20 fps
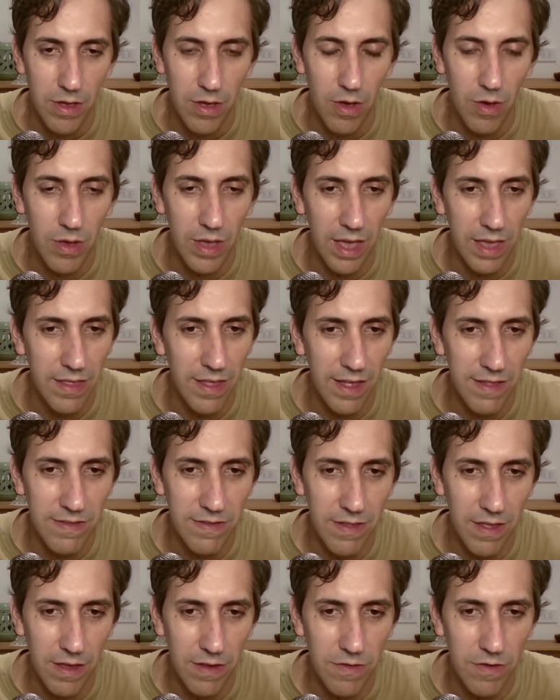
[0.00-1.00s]
Okay, that's
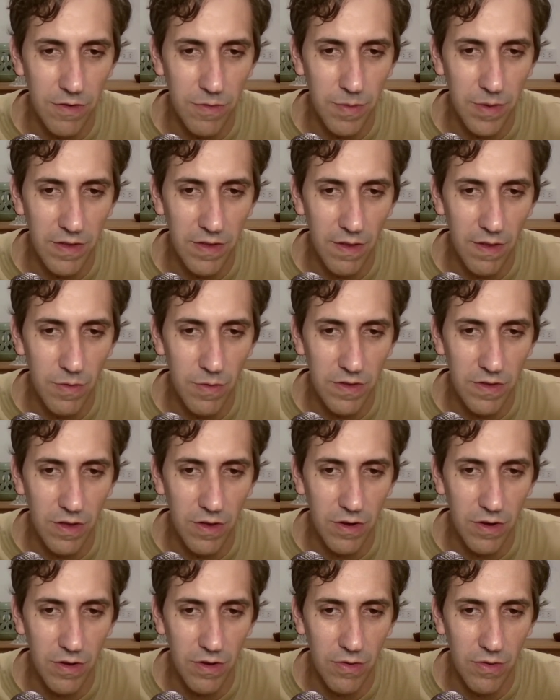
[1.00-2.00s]
dangerous because I was
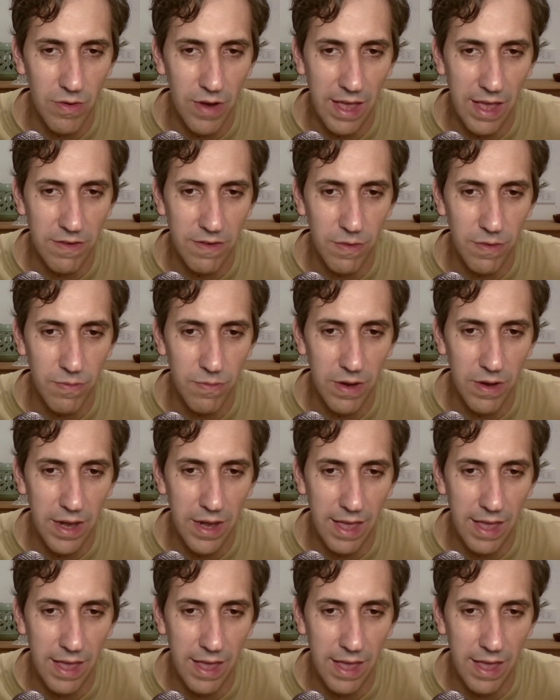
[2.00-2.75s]
gonna go knight g3,